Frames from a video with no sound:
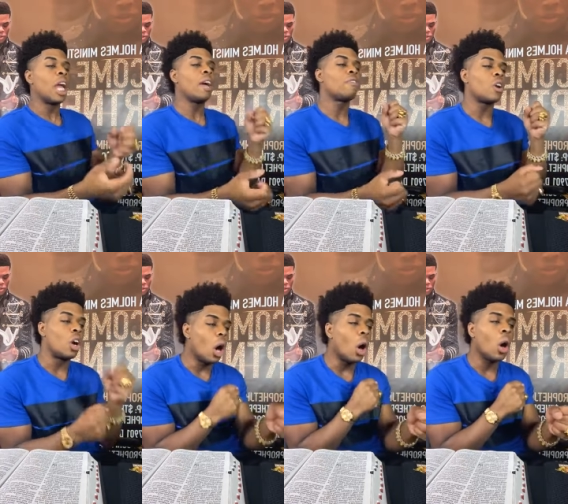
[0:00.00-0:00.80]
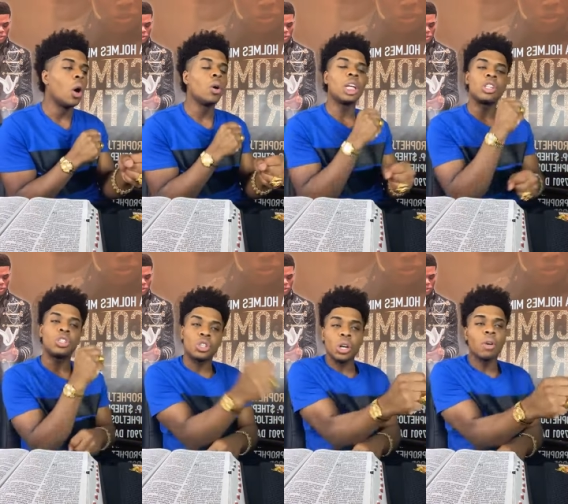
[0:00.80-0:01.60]
If gold and
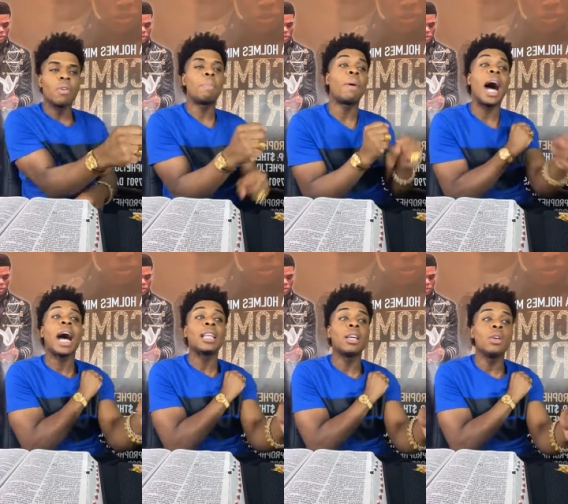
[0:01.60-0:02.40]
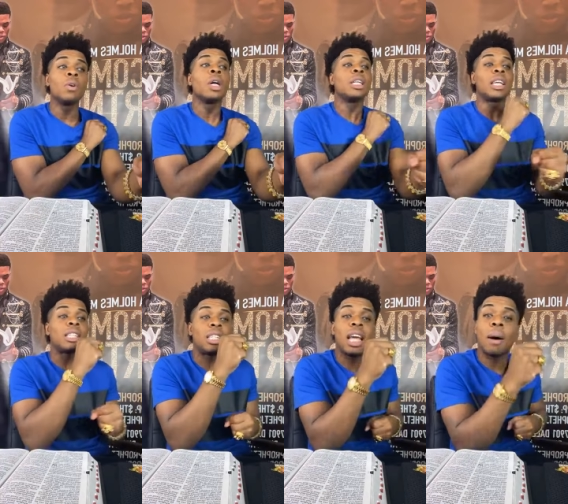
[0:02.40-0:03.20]
jewelry bother you to
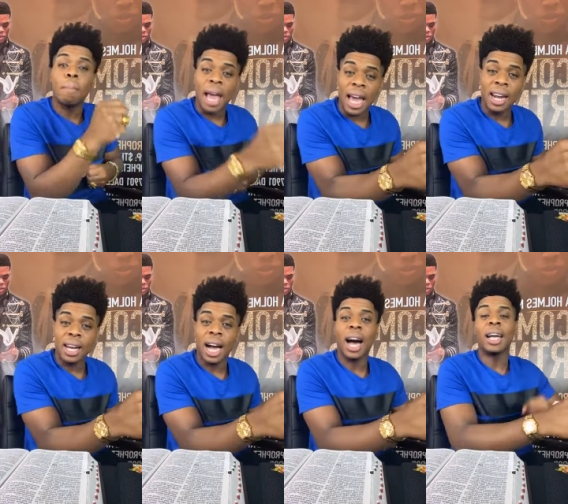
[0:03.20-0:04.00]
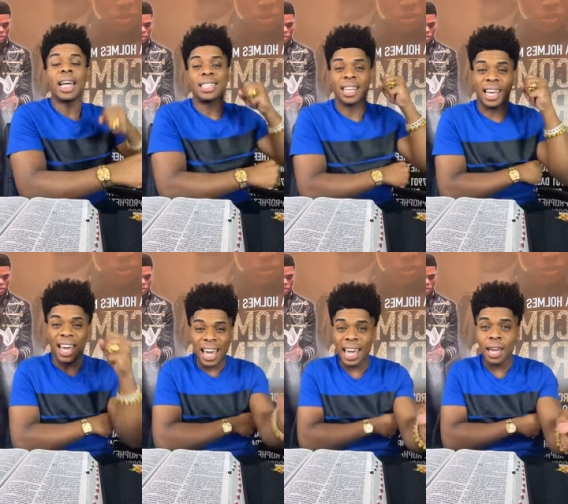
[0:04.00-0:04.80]
see a man of God that's a
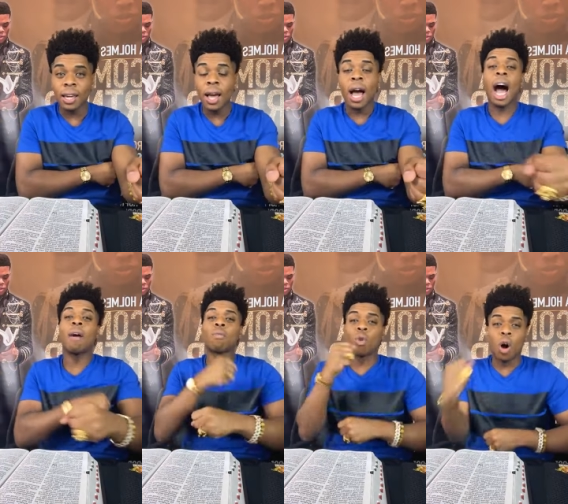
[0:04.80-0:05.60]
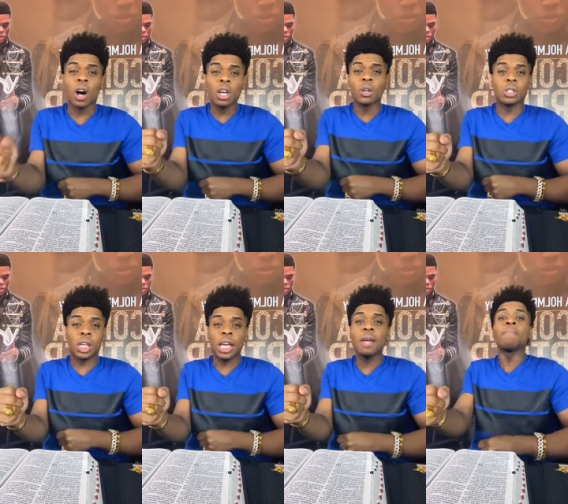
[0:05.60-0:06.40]
king, I'm
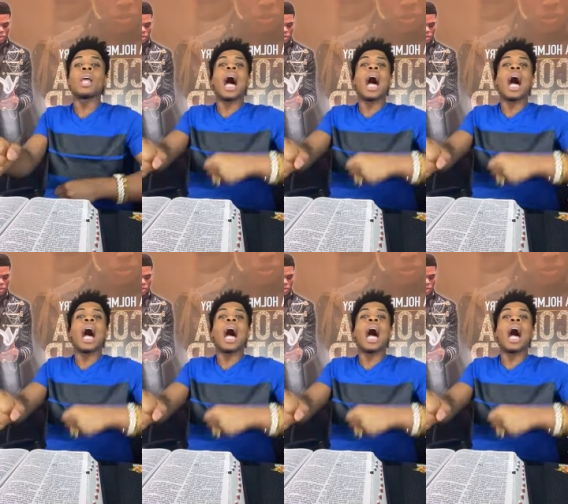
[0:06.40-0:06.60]
royalty,